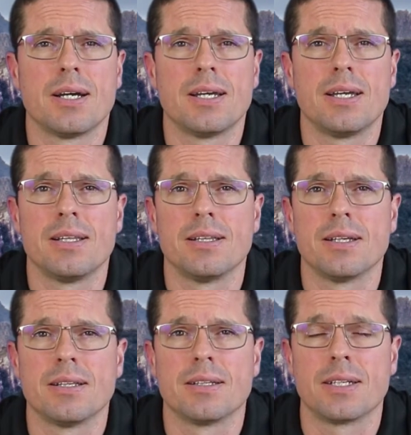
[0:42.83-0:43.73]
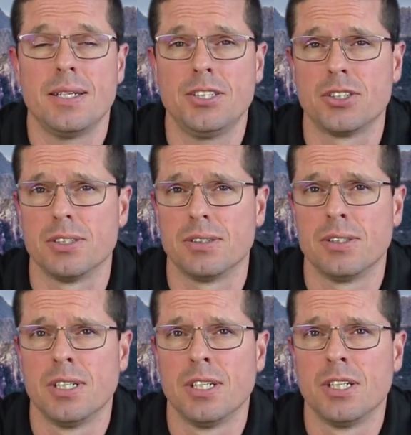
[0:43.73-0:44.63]
in the kitchen
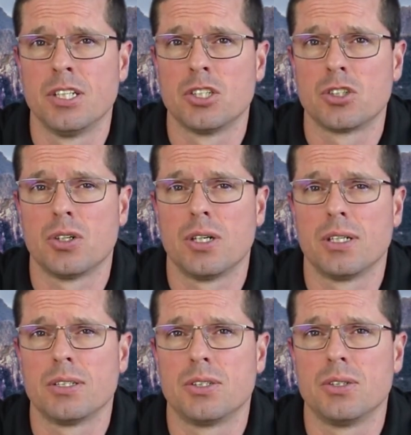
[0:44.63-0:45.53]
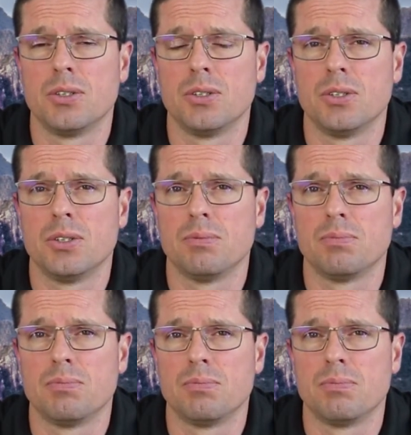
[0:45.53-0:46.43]
trying to
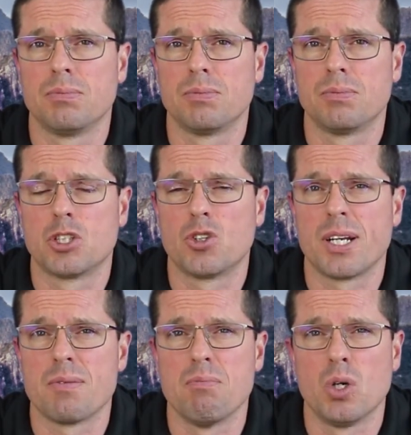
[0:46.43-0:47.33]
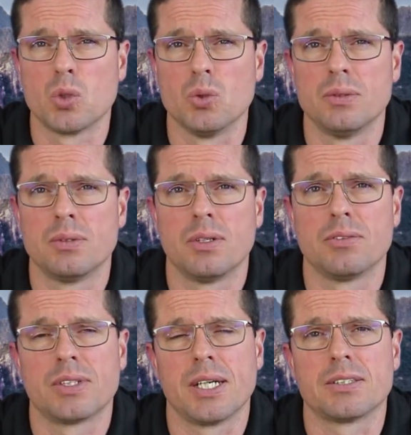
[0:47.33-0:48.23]
create a model
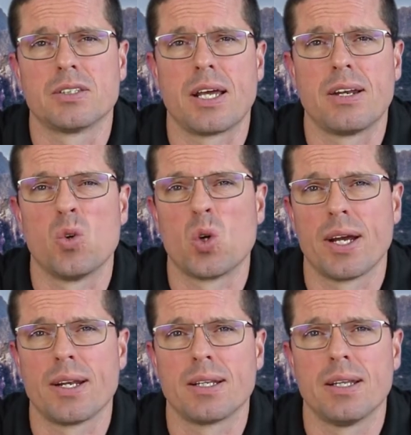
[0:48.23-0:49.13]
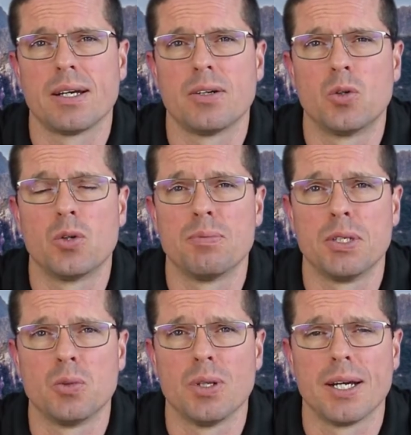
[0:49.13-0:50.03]
of, an organic layer or a
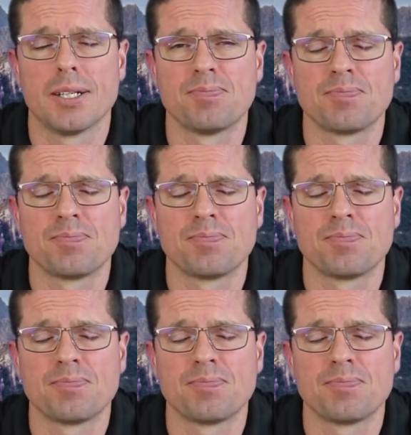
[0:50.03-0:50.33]
mineral layer.